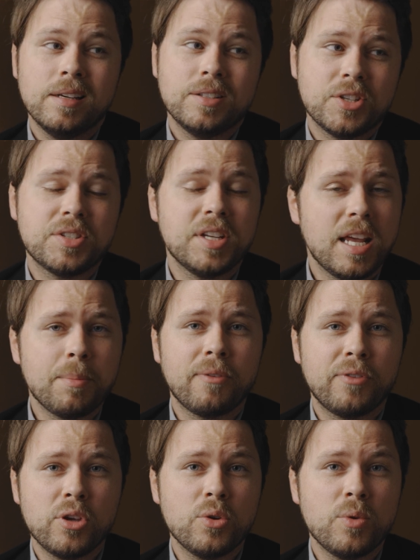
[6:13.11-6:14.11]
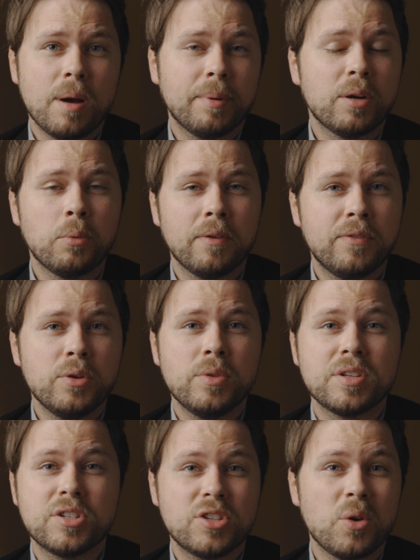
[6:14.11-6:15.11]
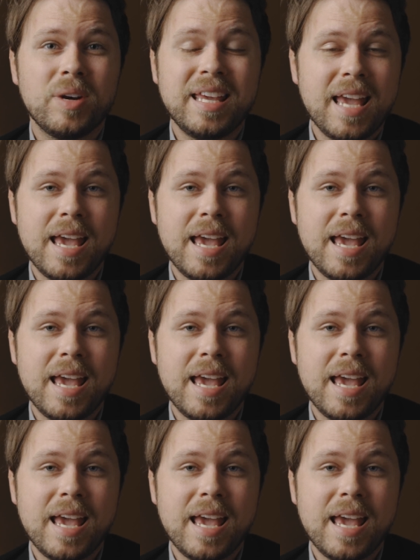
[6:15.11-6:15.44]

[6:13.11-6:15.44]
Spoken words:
Just to name a few, I'm gonna review the Sony